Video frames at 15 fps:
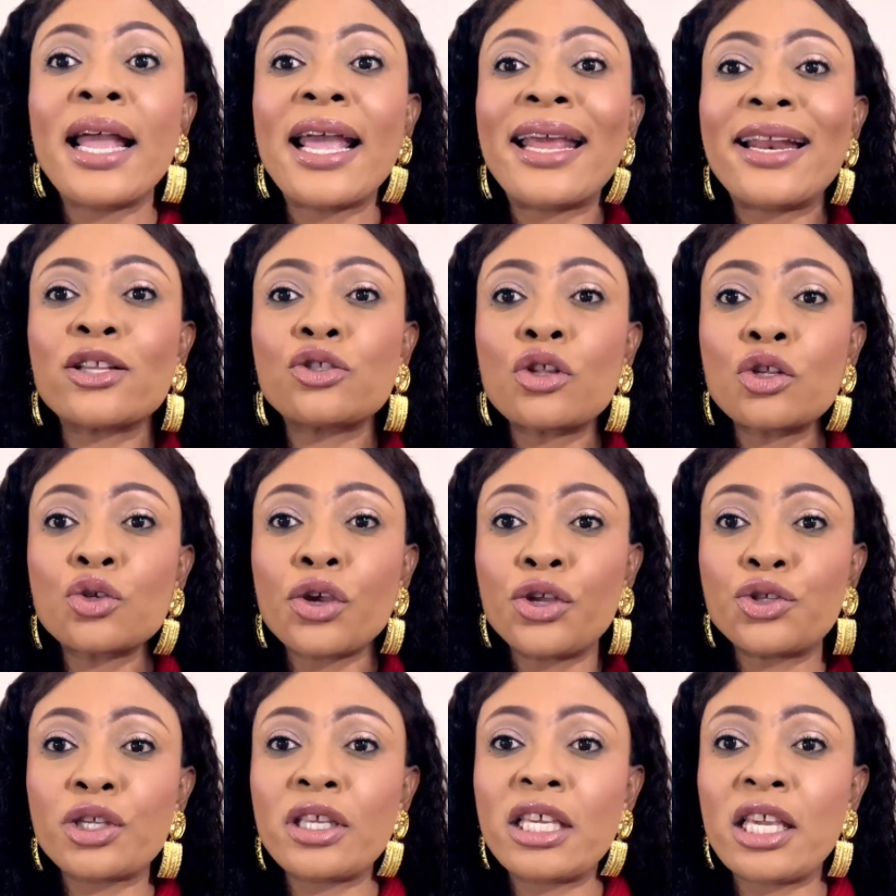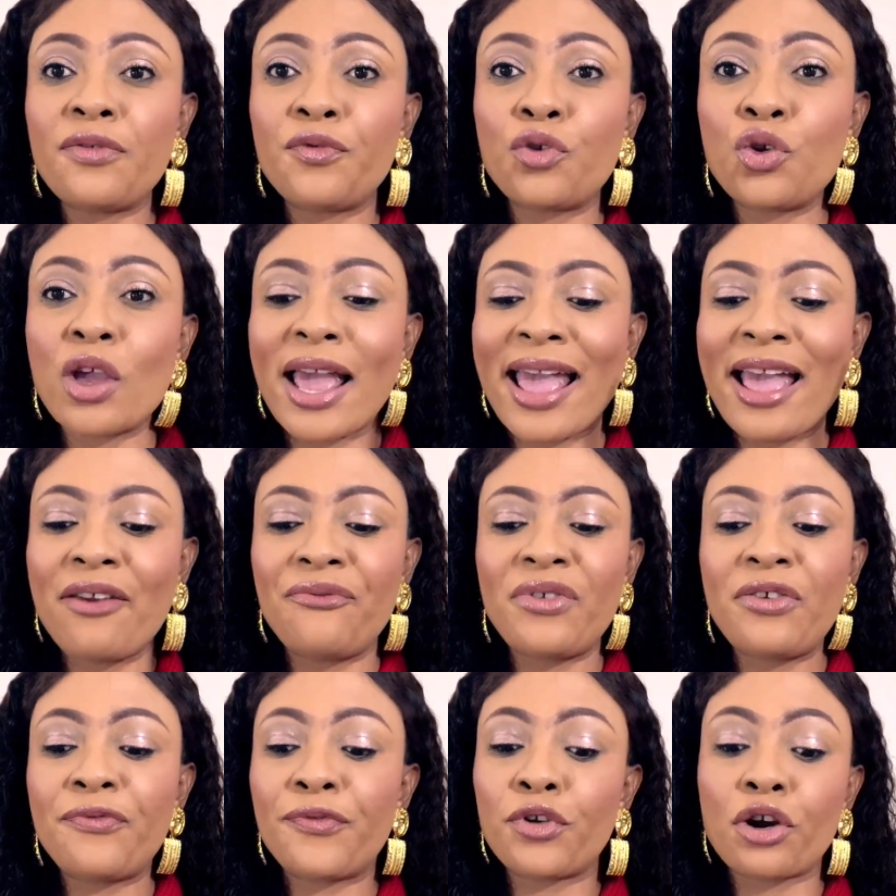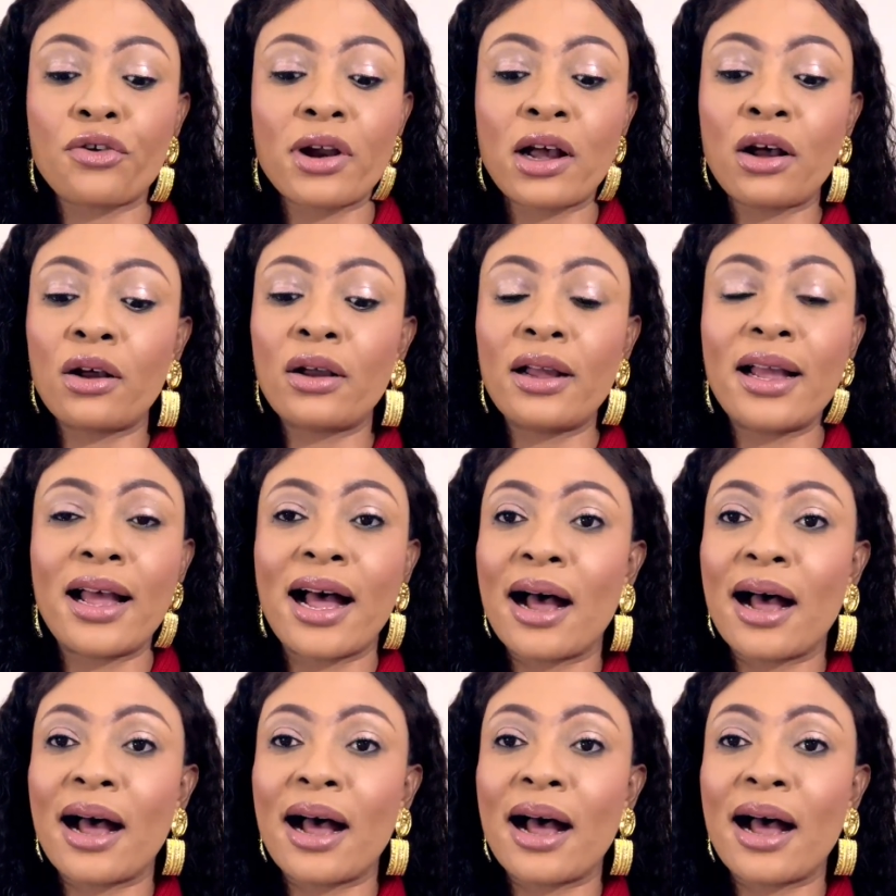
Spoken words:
It is not going to give you a heavy floral